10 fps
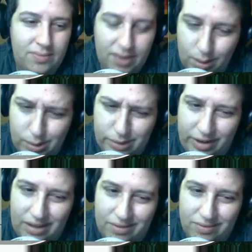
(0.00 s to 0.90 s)
That was
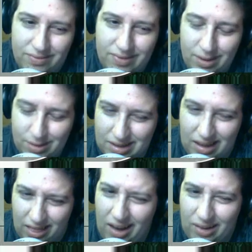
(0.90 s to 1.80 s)
fun. That was
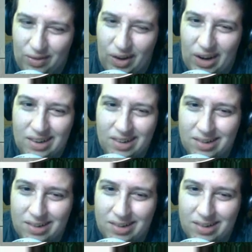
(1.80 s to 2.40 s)
a lot of fun.